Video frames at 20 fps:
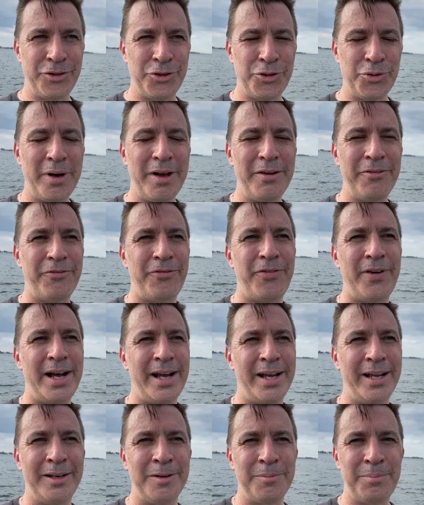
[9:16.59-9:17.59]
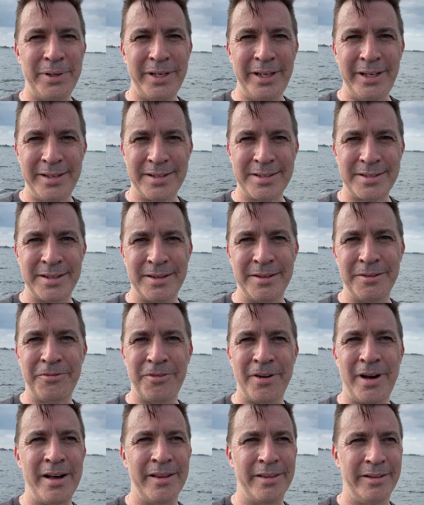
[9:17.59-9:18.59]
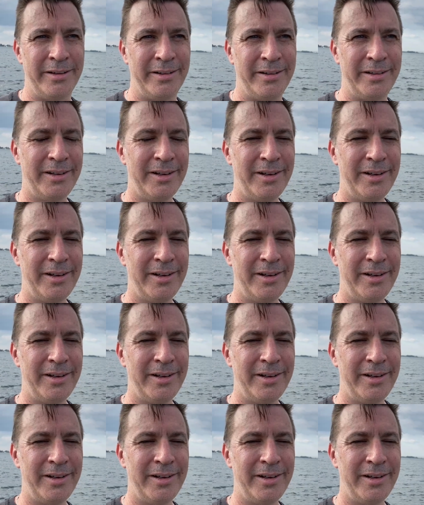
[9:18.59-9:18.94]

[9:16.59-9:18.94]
Do I find peace in the Father?